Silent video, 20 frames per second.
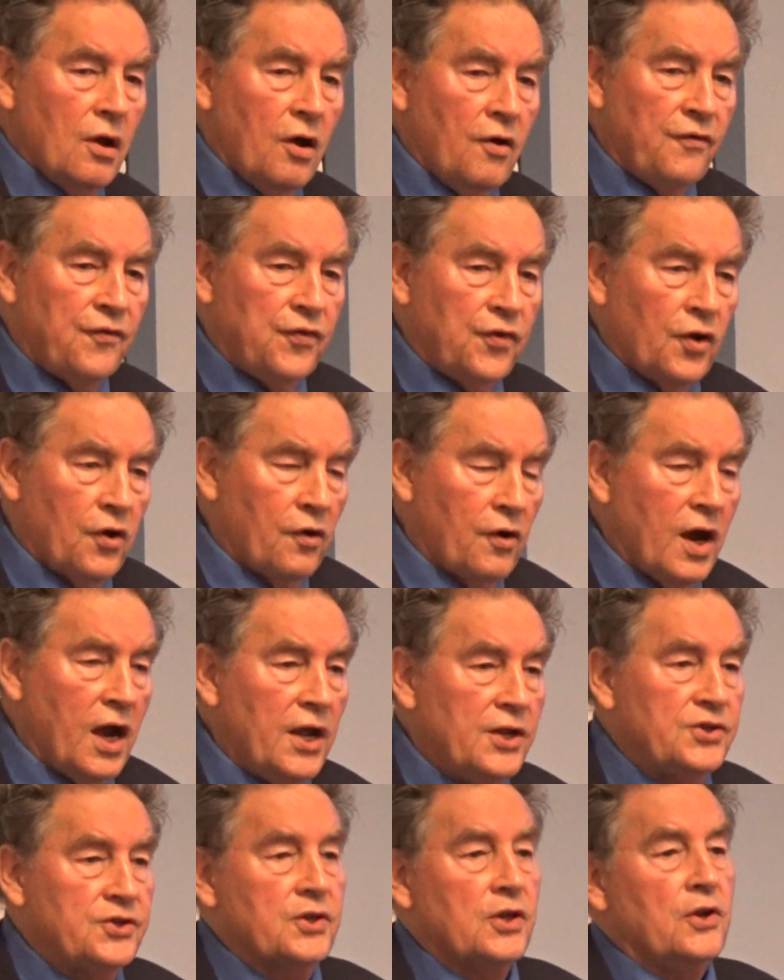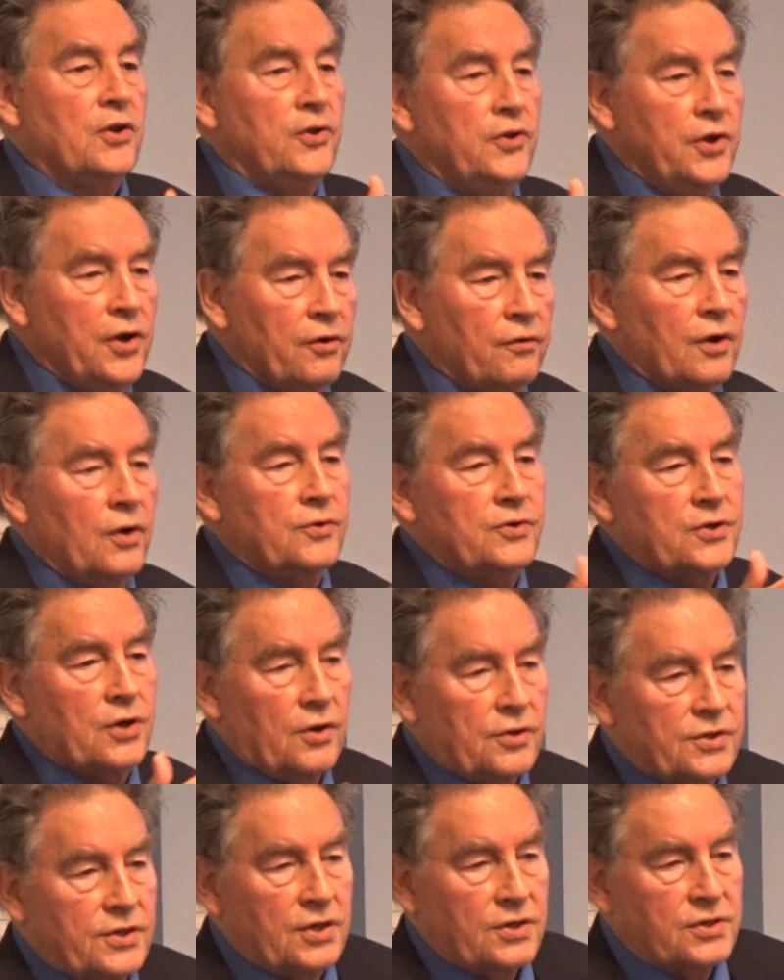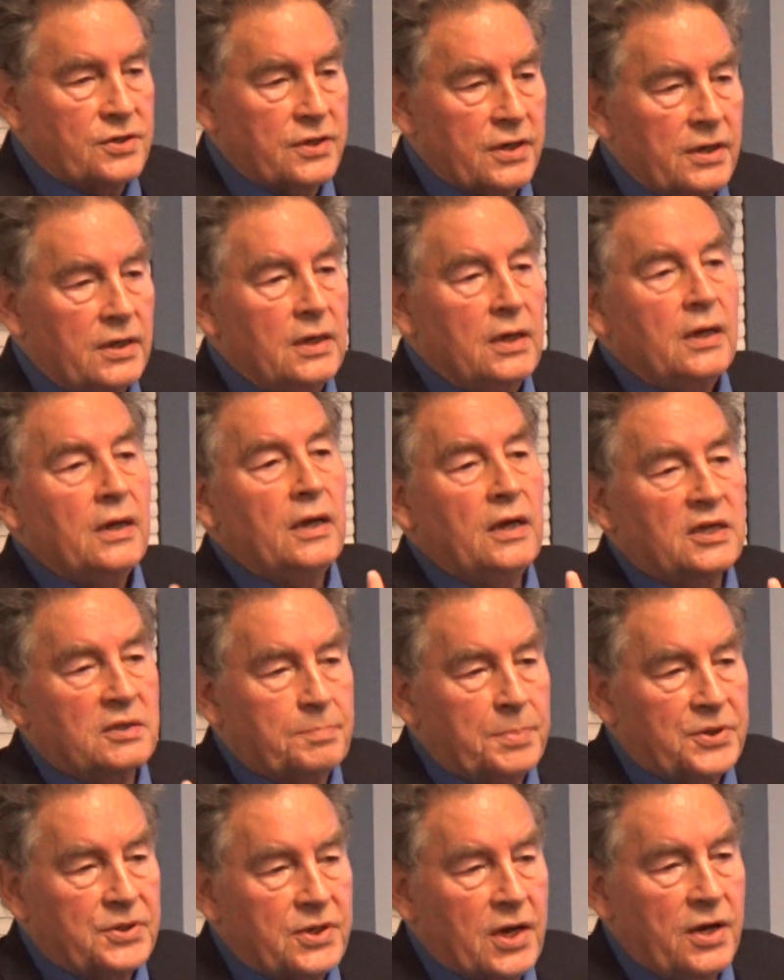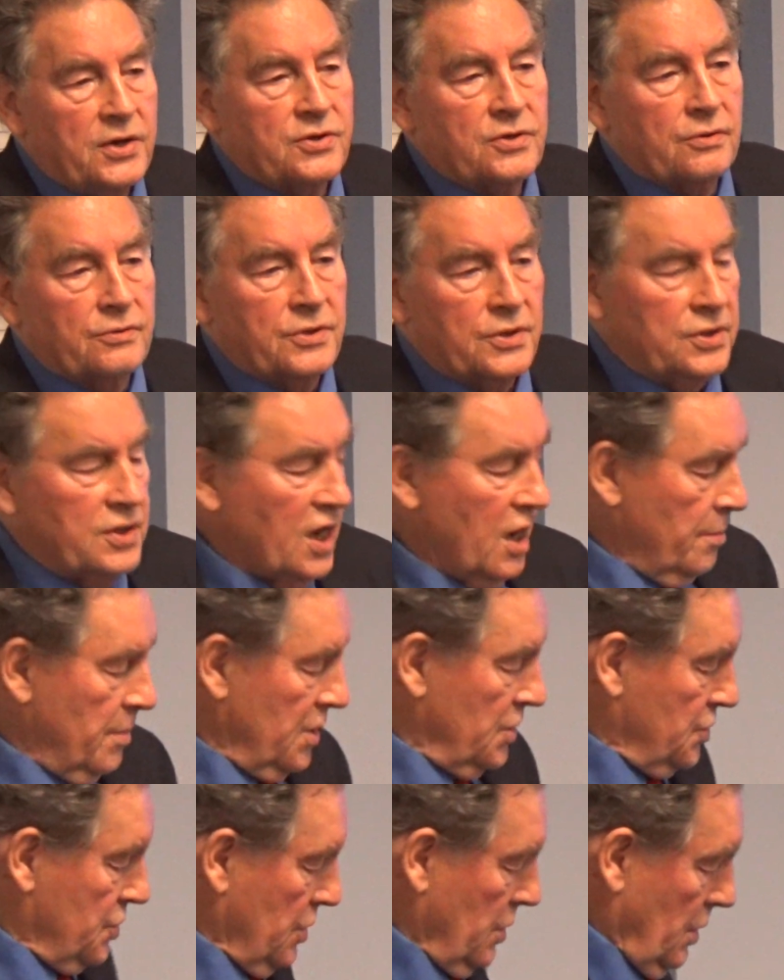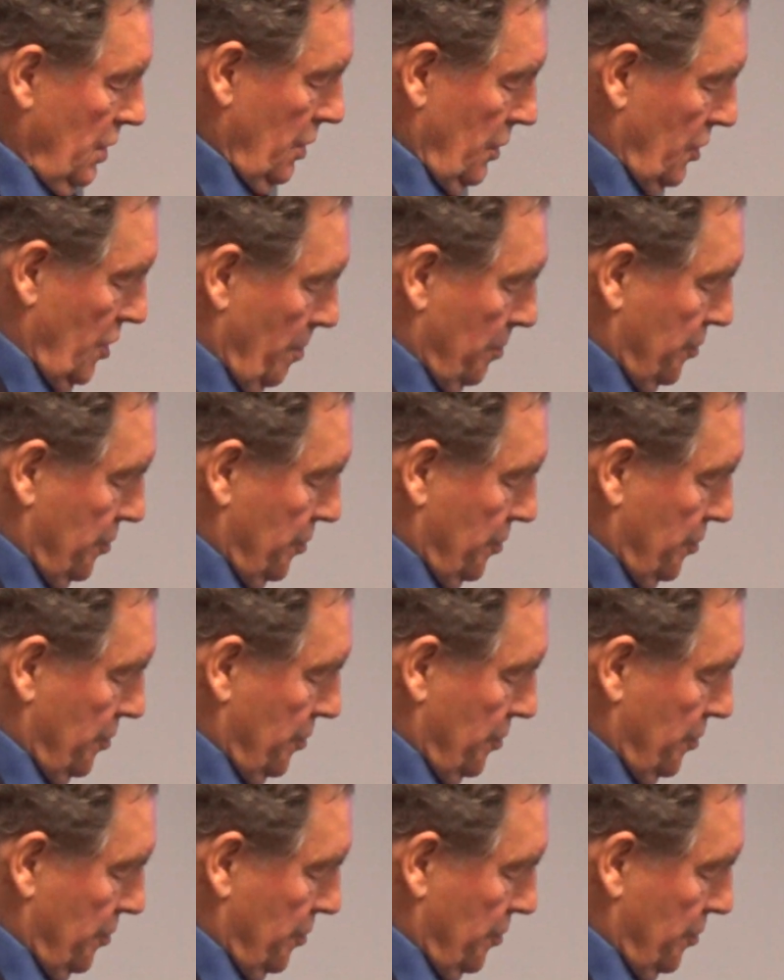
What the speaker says: of fluoride's neurotoxicity, its potential to damage the